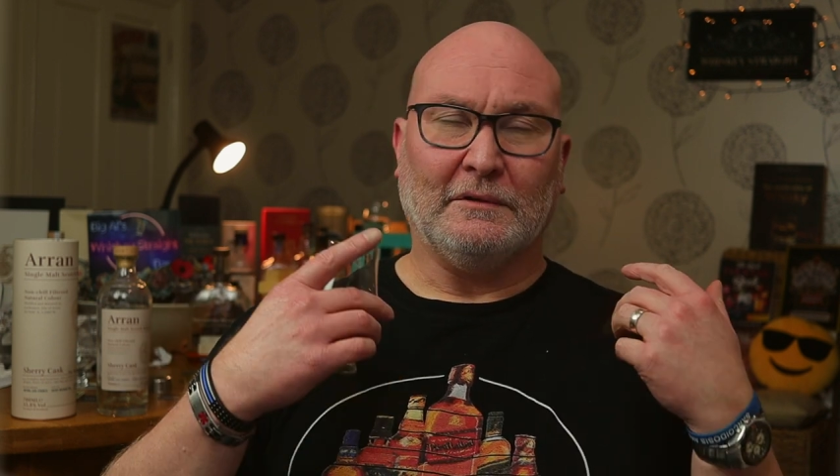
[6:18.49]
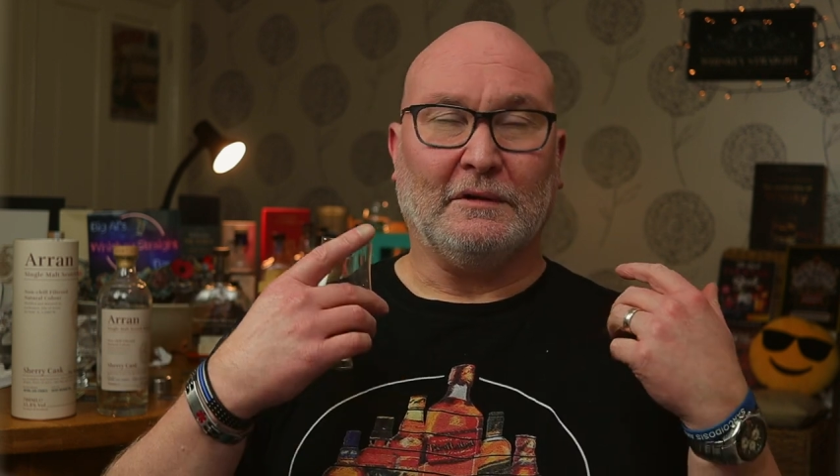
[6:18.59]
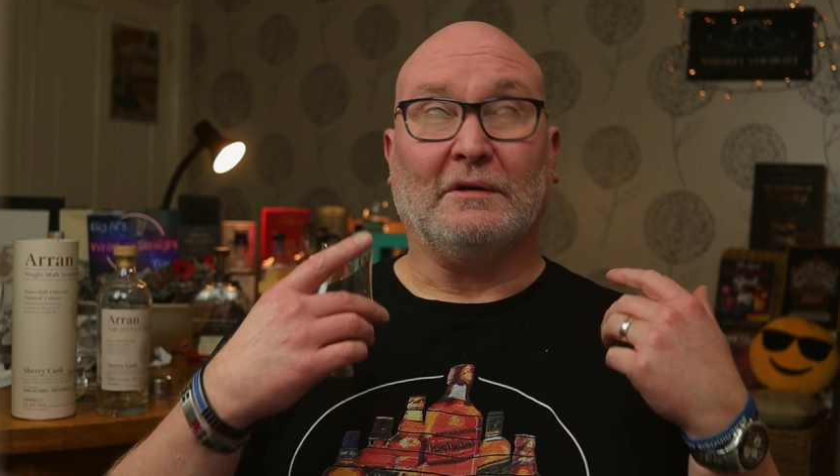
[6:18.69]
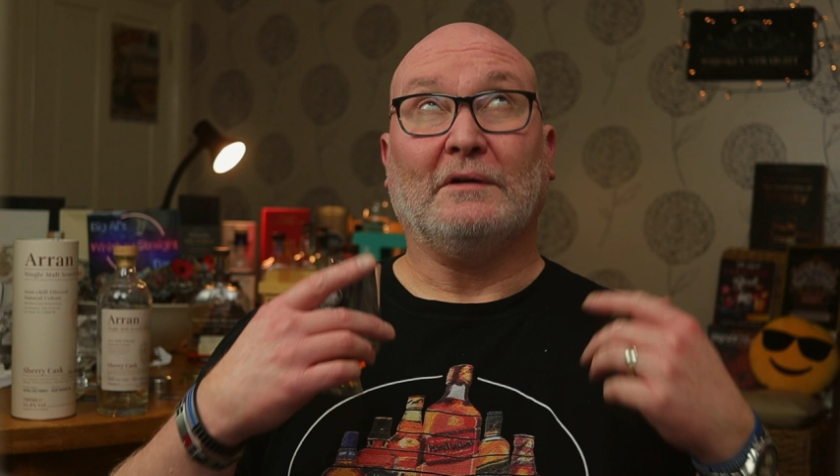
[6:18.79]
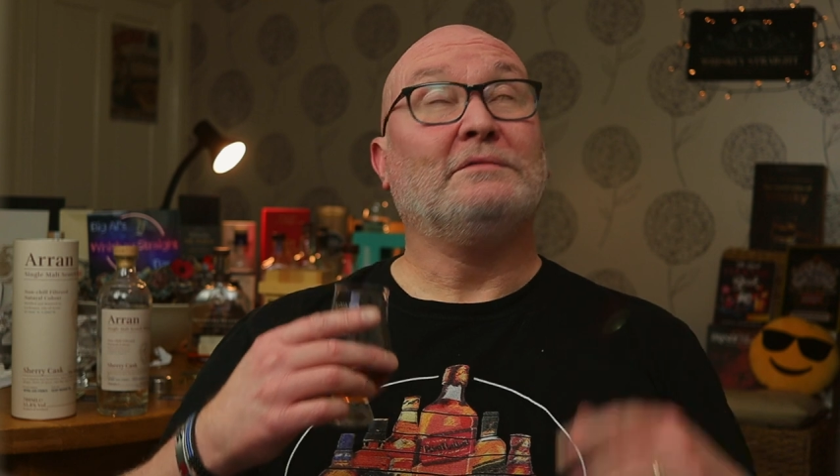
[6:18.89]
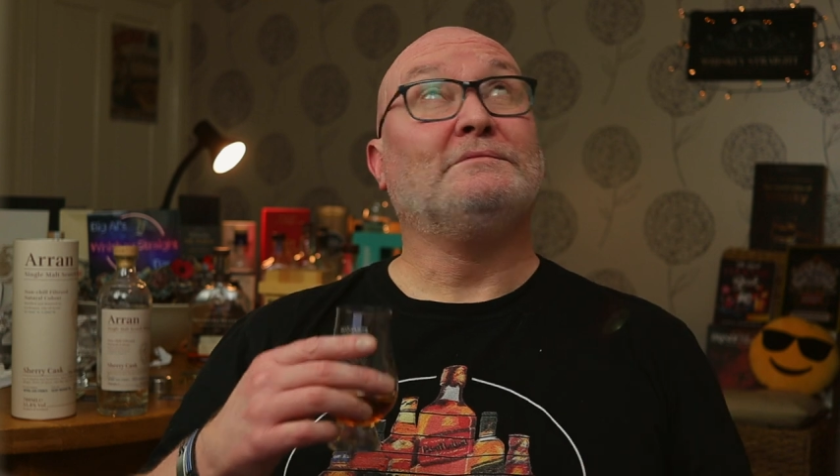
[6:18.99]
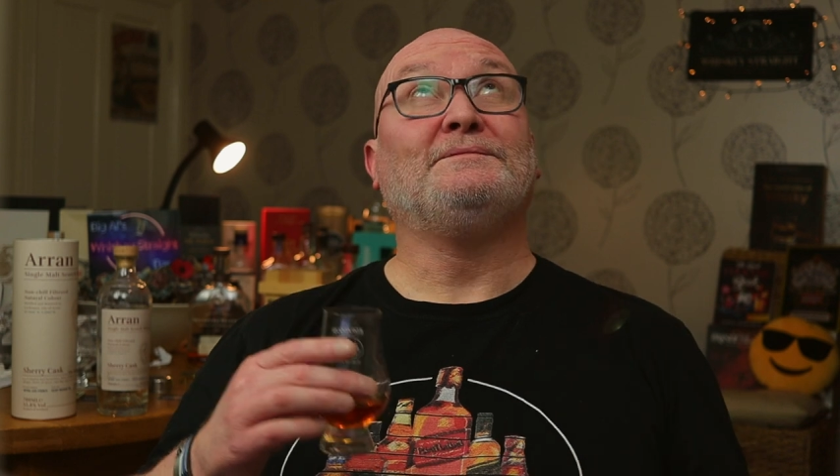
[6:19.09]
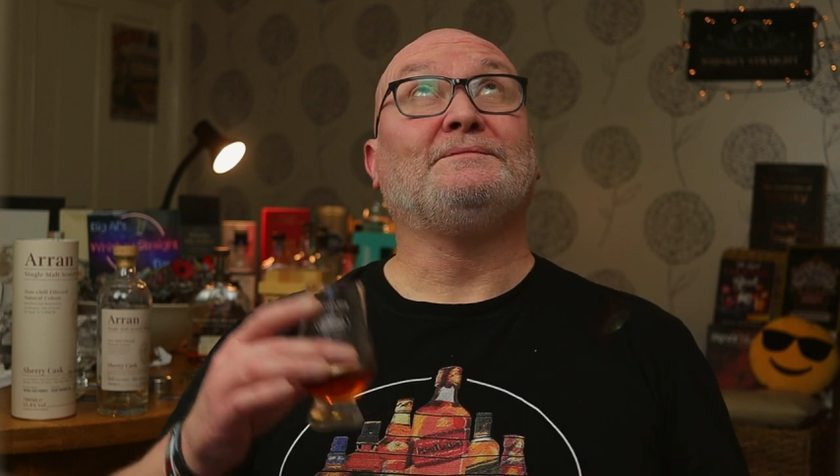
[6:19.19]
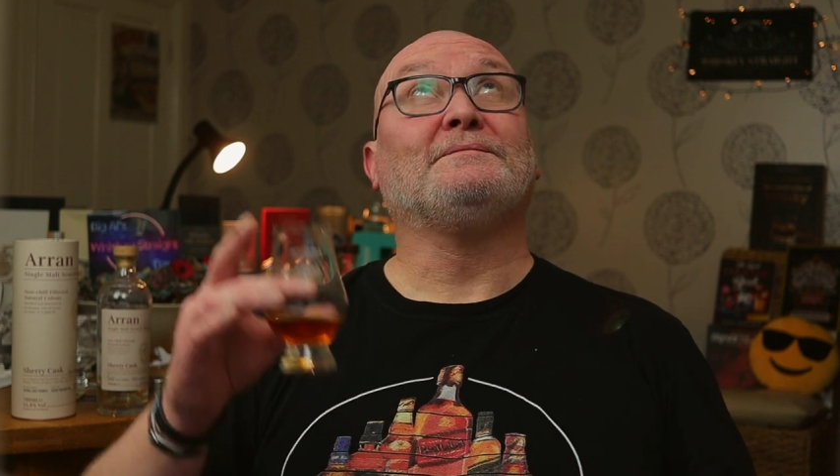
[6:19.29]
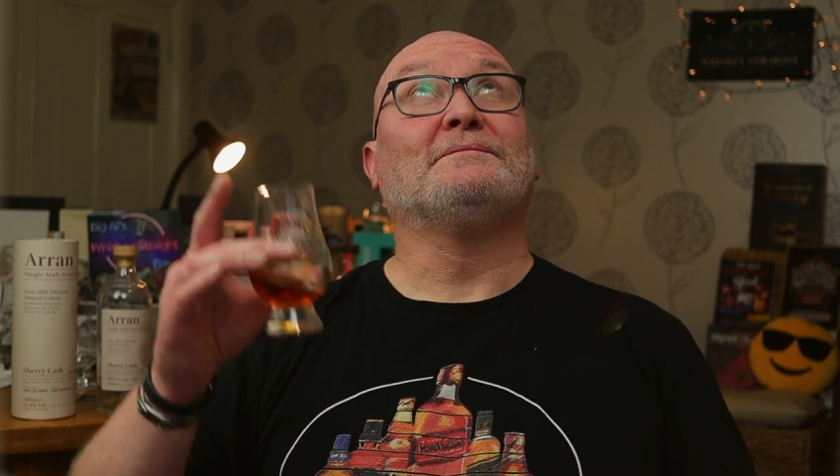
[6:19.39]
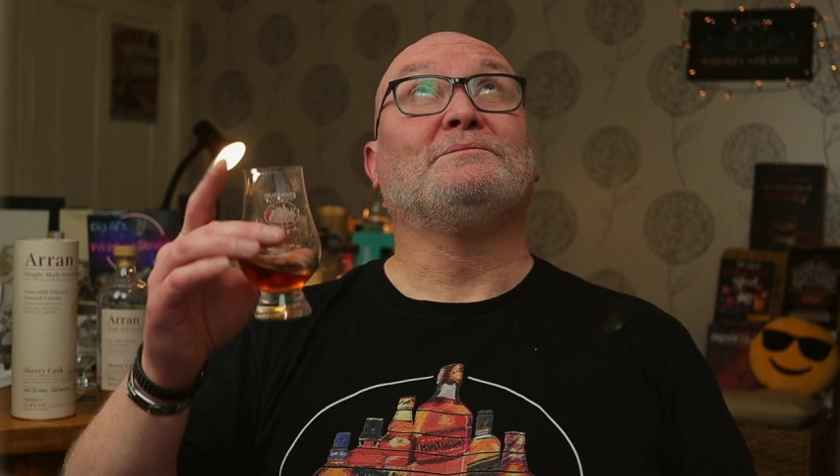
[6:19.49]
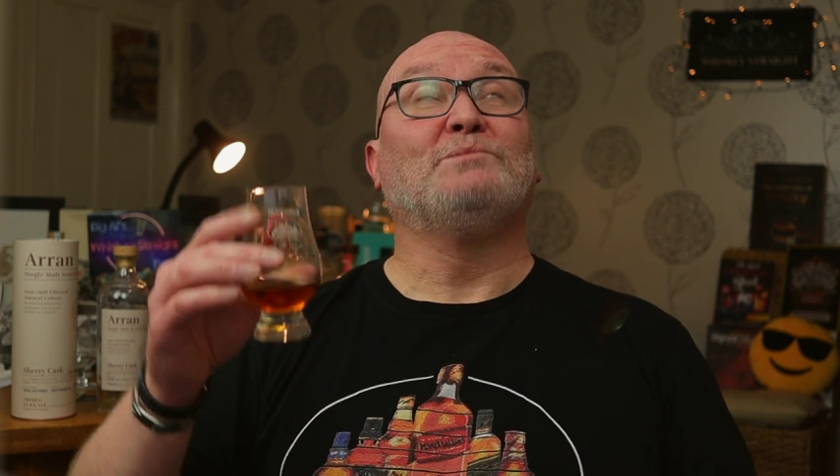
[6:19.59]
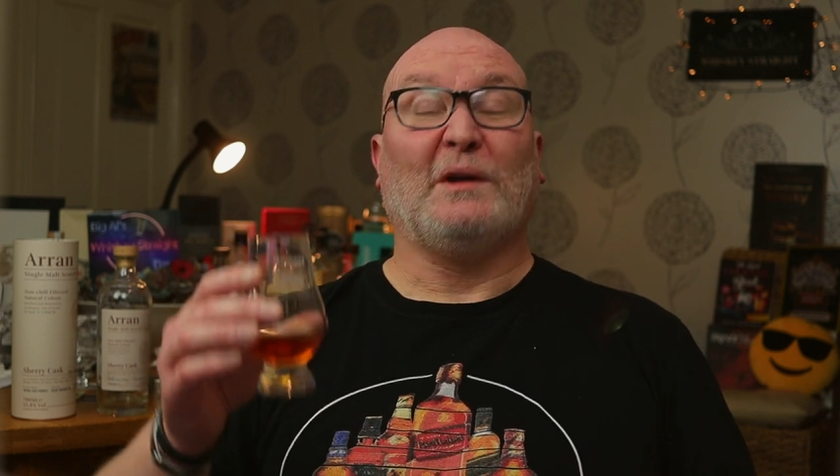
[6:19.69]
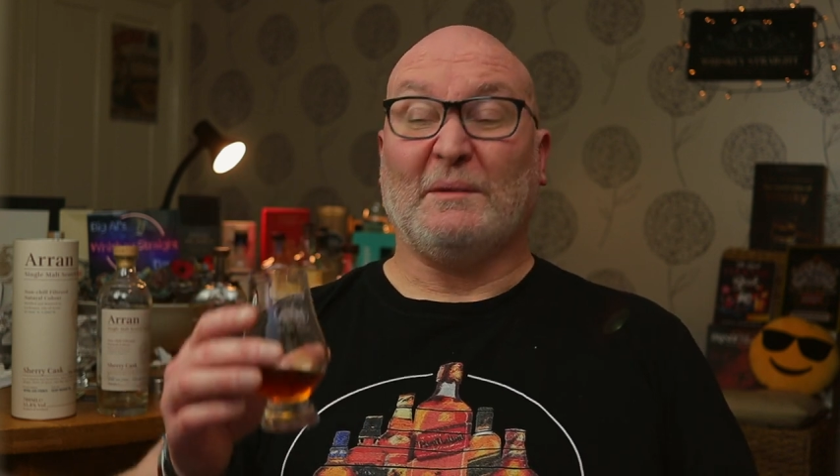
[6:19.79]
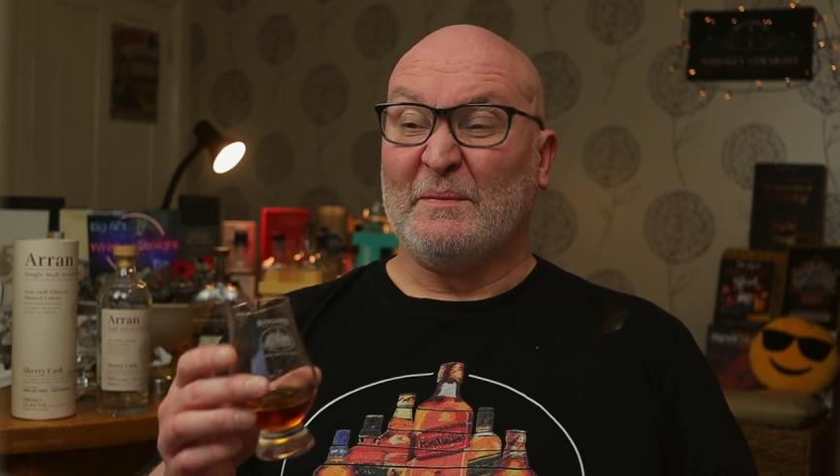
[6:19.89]
oh,
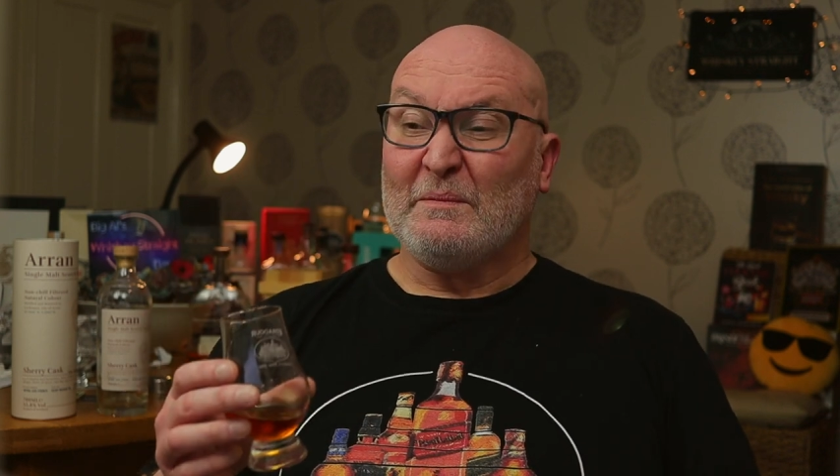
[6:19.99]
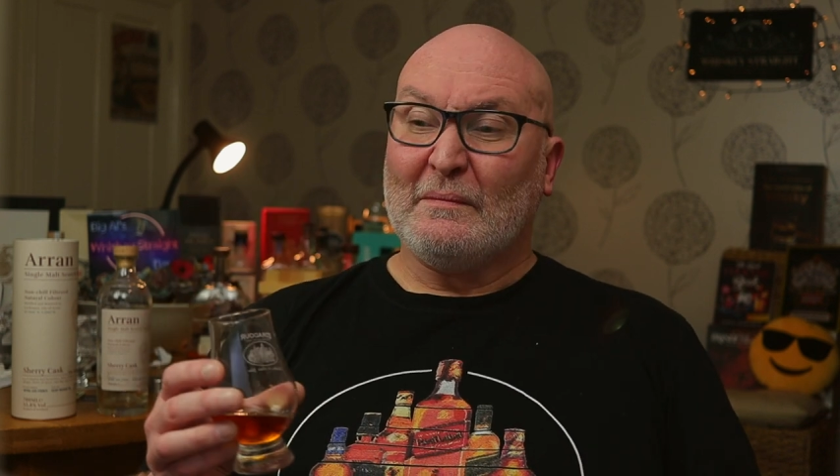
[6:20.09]
but